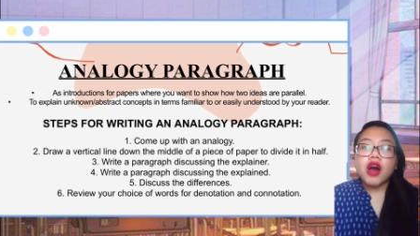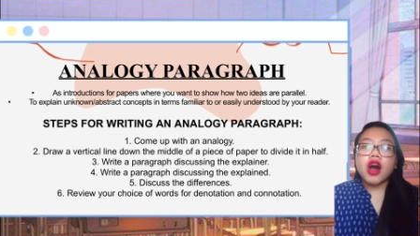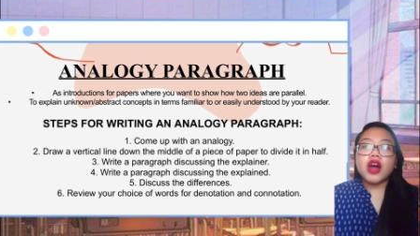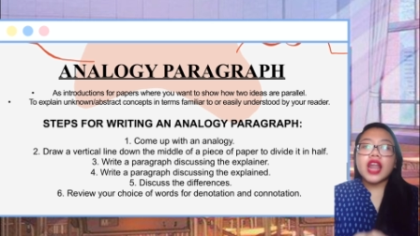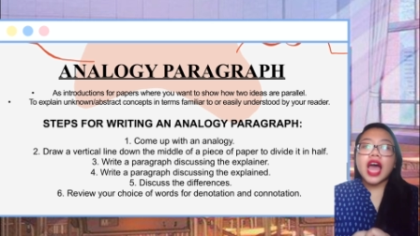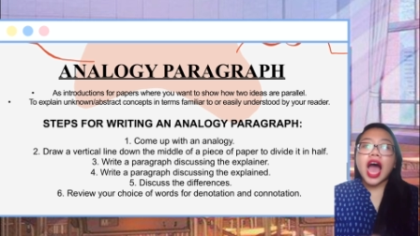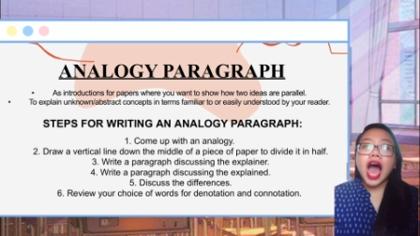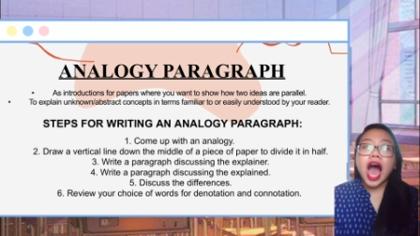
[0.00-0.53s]

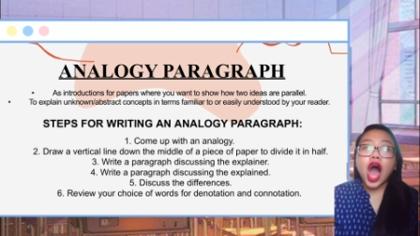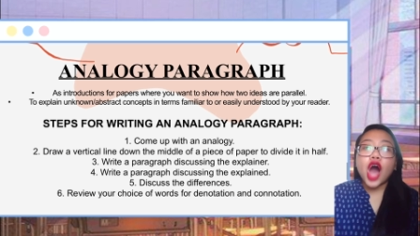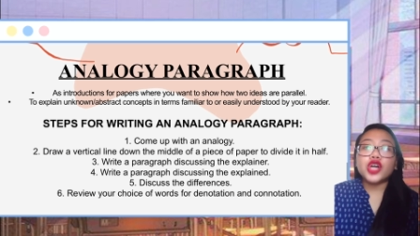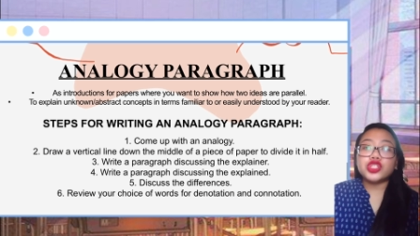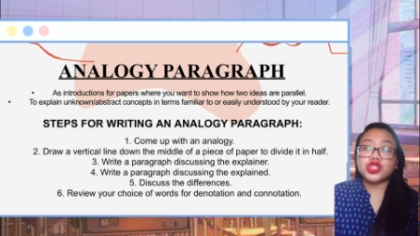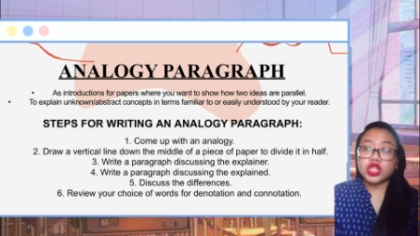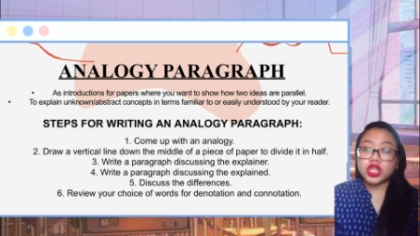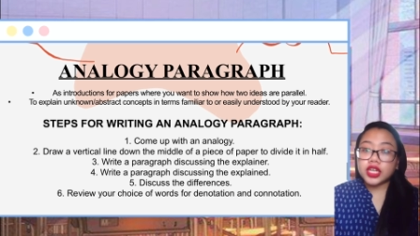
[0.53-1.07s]
on how
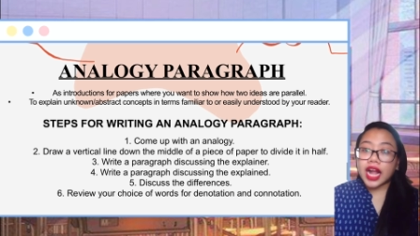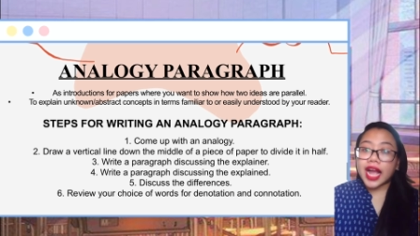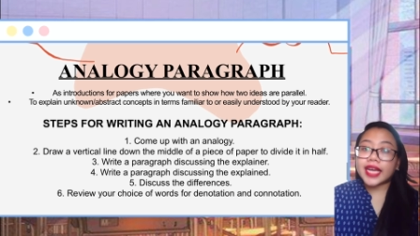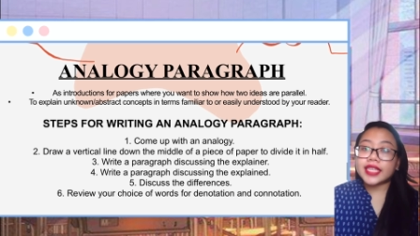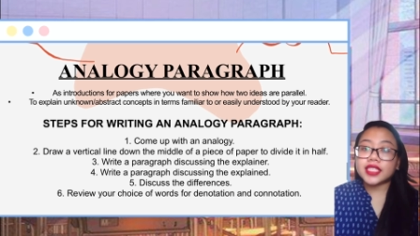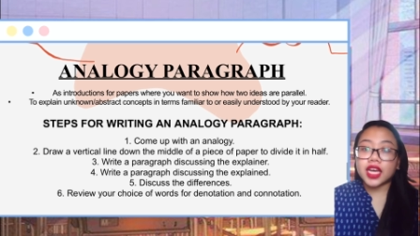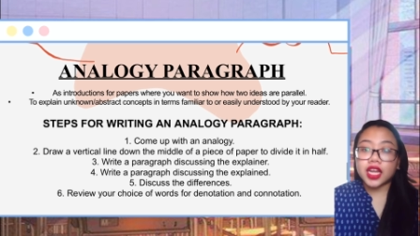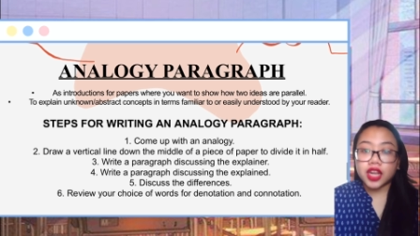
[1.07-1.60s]
to
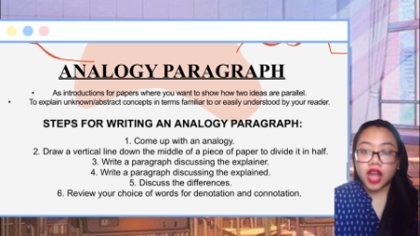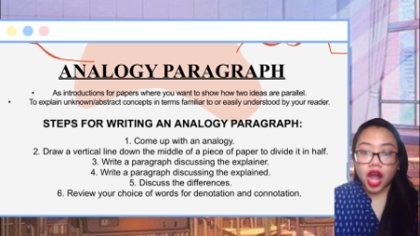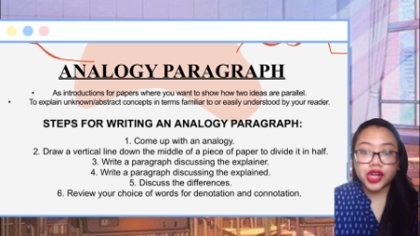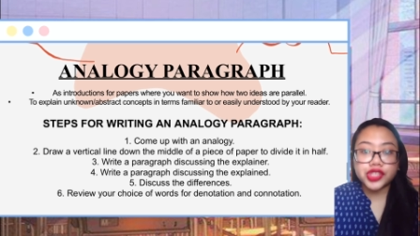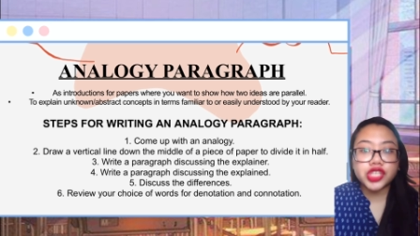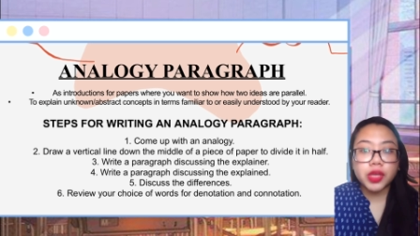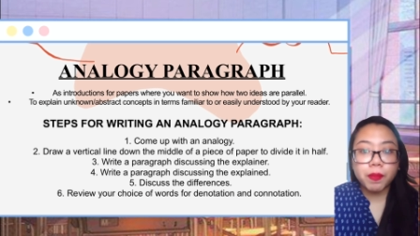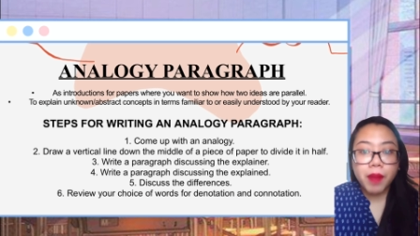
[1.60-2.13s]
write
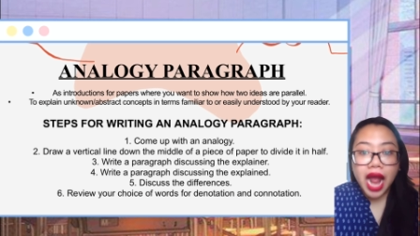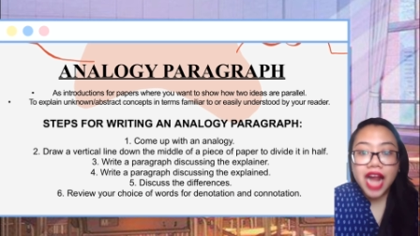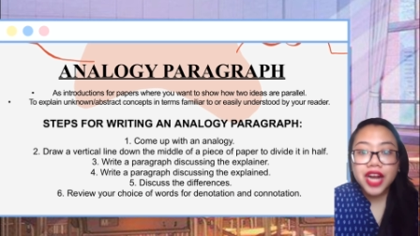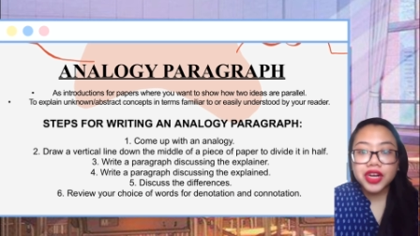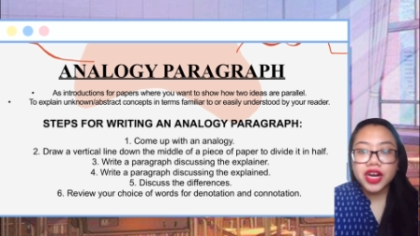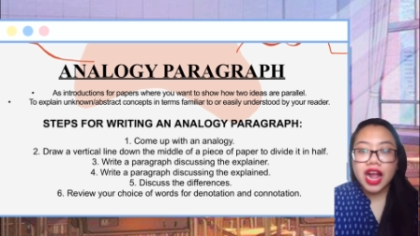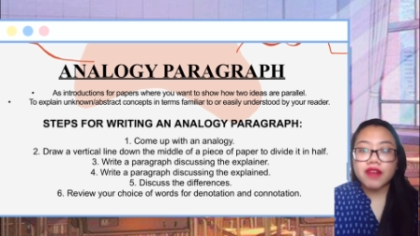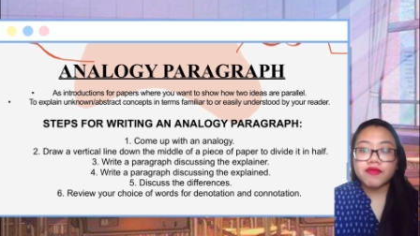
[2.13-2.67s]
analogy
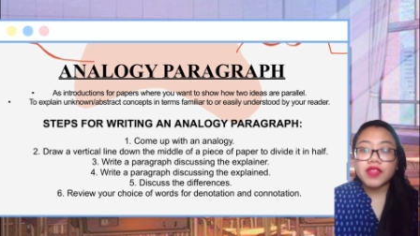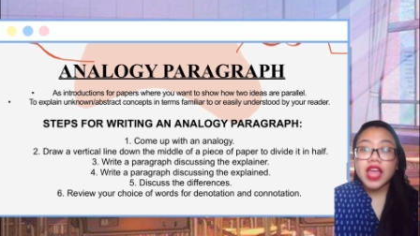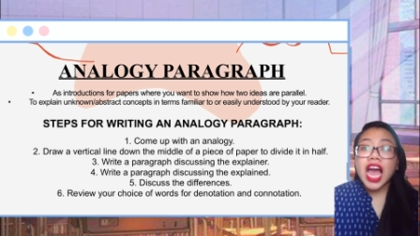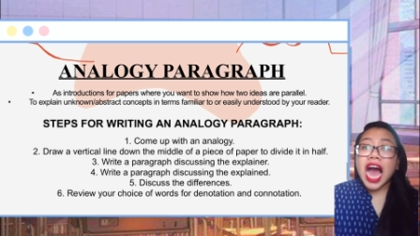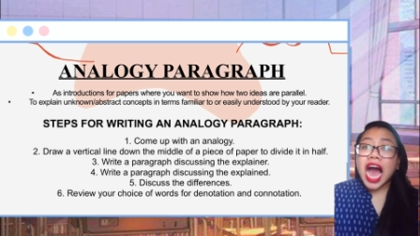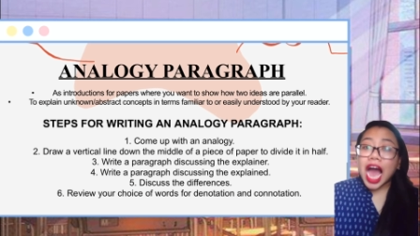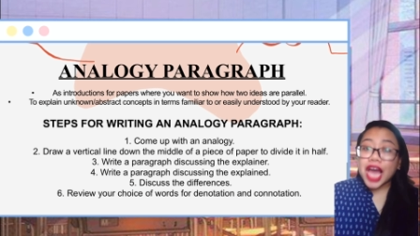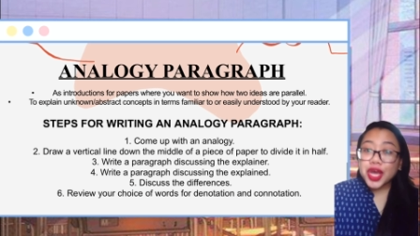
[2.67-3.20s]
paragraph.
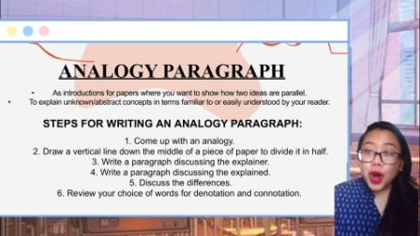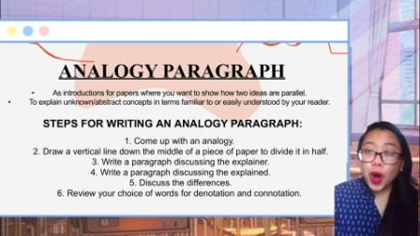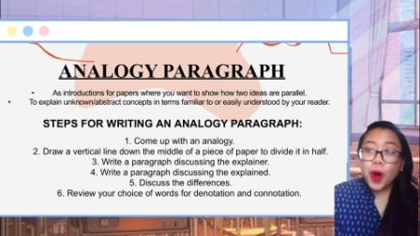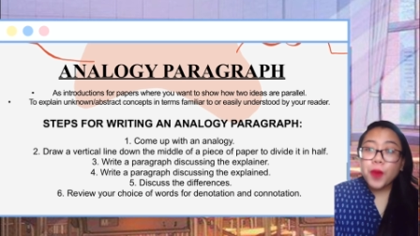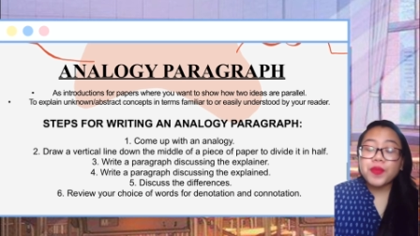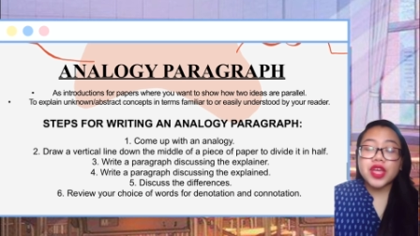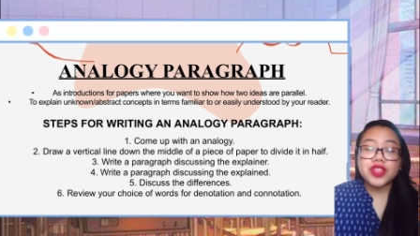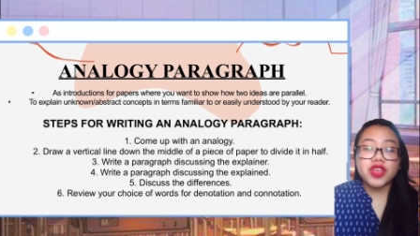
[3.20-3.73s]
I
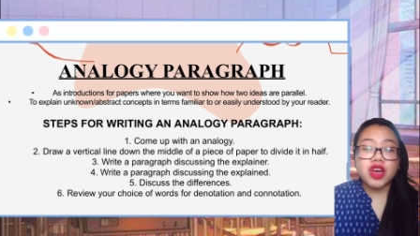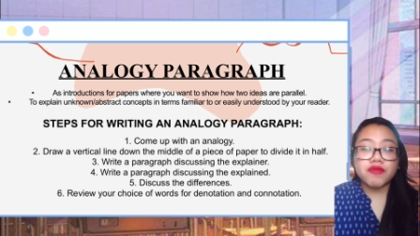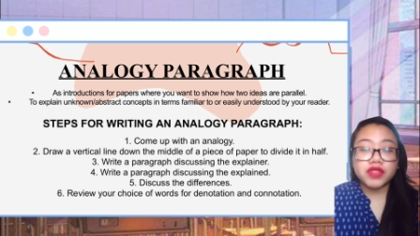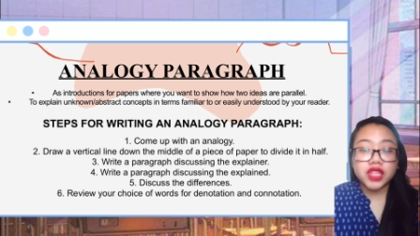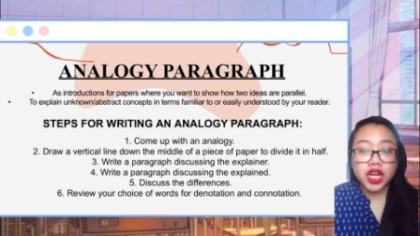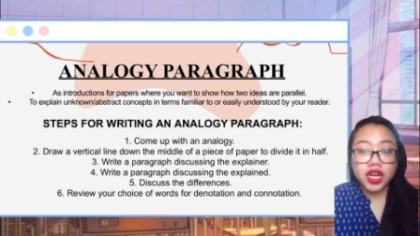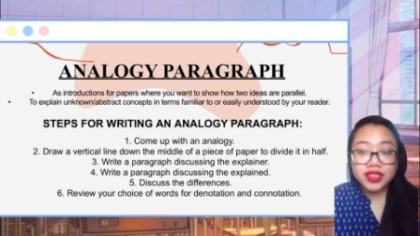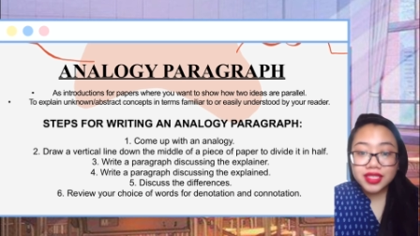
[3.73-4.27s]
hope that you have
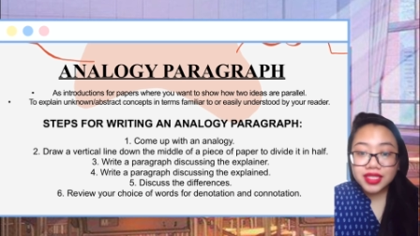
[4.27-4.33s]
learned